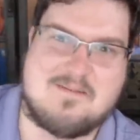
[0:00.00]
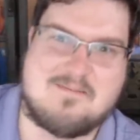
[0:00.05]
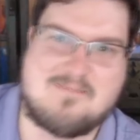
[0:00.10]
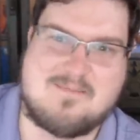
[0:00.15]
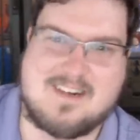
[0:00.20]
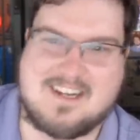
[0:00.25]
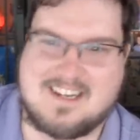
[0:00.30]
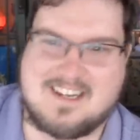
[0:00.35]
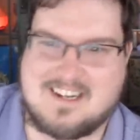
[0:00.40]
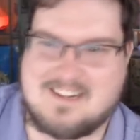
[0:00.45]

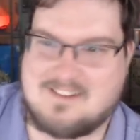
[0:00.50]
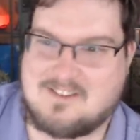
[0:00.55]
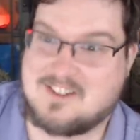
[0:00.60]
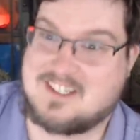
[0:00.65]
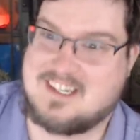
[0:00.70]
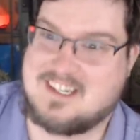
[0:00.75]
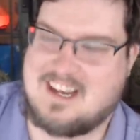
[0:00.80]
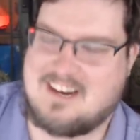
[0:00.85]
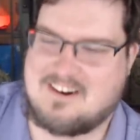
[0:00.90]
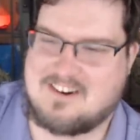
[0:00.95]
but we'll
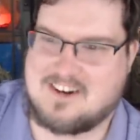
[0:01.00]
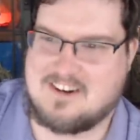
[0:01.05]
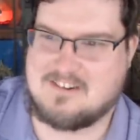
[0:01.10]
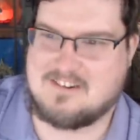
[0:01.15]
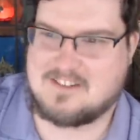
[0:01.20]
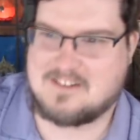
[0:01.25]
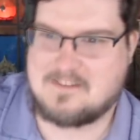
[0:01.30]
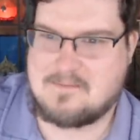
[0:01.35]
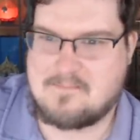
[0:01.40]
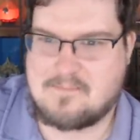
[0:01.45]
see how it
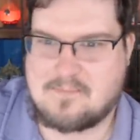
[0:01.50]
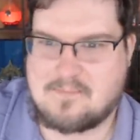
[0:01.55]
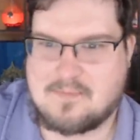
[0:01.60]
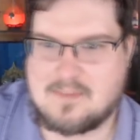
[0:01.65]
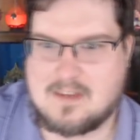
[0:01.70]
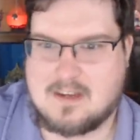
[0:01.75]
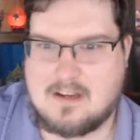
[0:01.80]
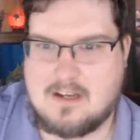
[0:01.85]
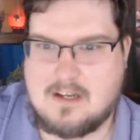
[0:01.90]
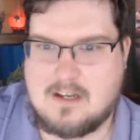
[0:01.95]
goes.
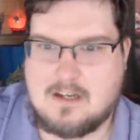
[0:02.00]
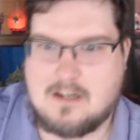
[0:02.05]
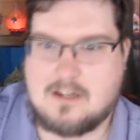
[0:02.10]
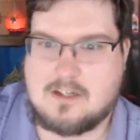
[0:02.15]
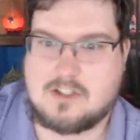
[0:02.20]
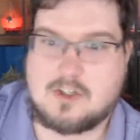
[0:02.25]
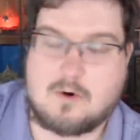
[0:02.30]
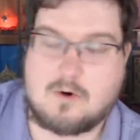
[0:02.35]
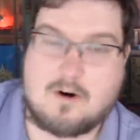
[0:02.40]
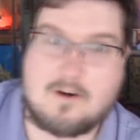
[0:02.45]

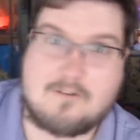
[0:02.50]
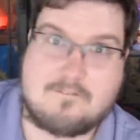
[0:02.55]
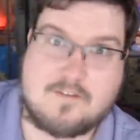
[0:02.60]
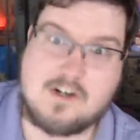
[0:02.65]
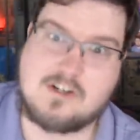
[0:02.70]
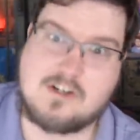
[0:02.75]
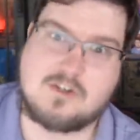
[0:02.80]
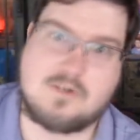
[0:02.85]
So our first